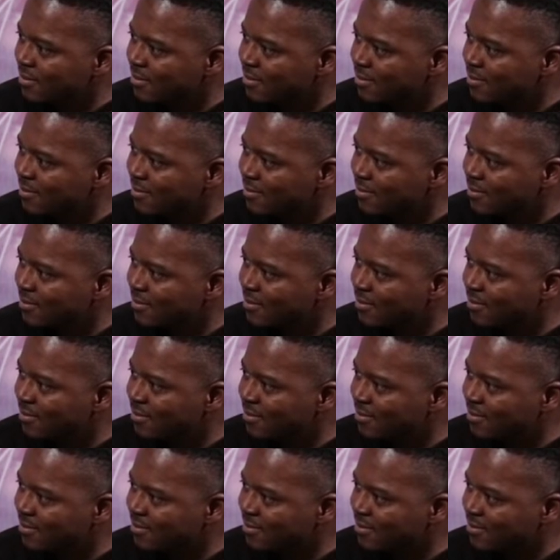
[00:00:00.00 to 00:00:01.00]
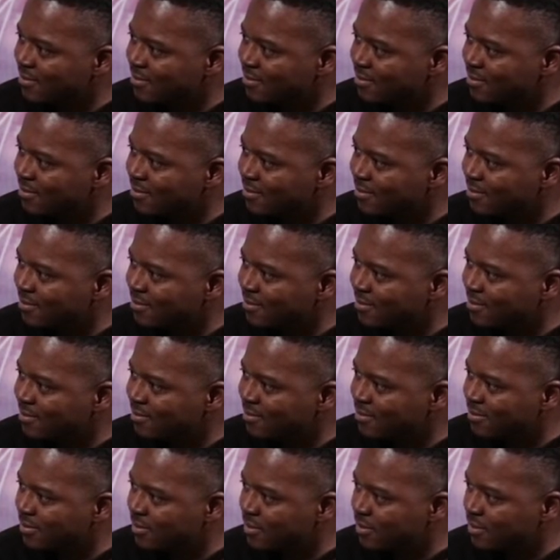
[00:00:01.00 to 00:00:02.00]

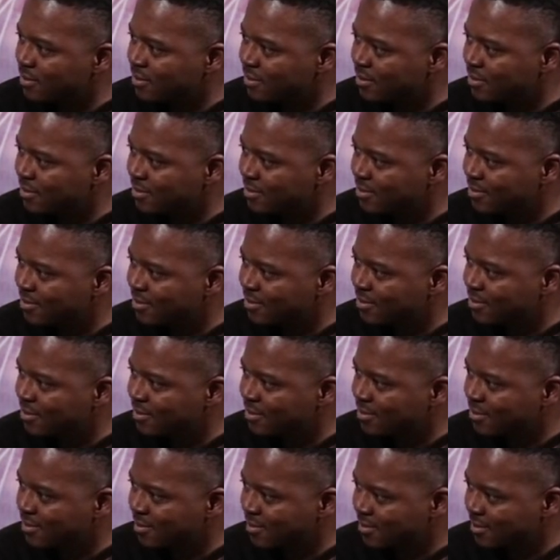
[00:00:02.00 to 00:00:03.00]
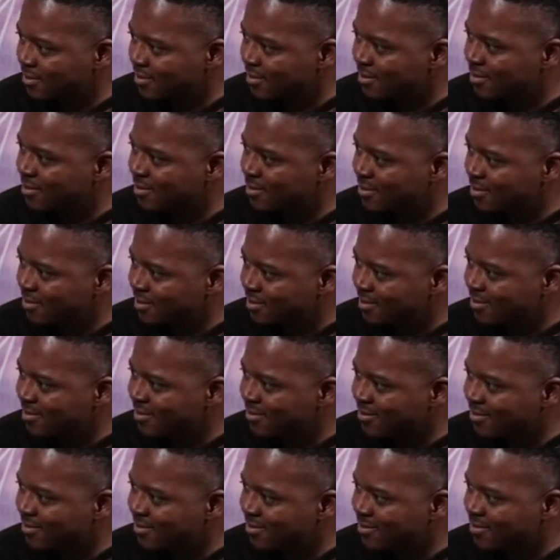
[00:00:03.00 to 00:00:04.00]

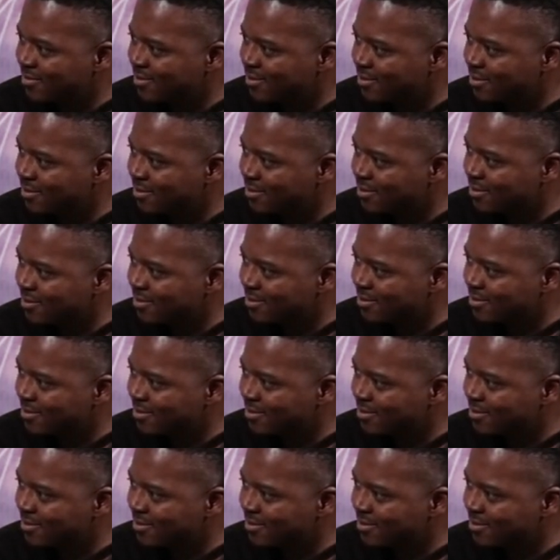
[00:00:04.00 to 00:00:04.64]
(not speaking)